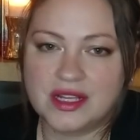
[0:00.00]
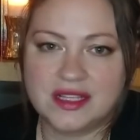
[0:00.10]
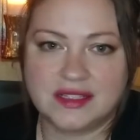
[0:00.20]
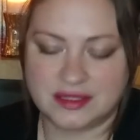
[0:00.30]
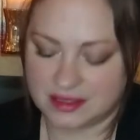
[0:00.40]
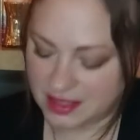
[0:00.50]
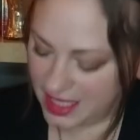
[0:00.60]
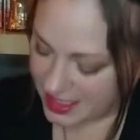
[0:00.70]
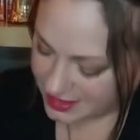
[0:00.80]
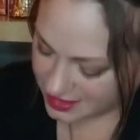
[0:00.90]
His,
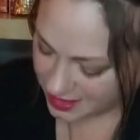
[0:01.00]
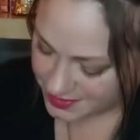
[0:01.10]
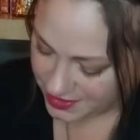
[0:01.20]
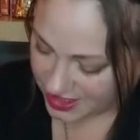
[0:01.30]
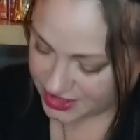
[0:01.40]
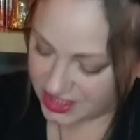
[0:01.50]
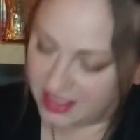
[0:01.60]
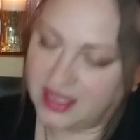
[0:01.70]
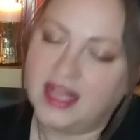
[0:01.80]
hey, stop scratching.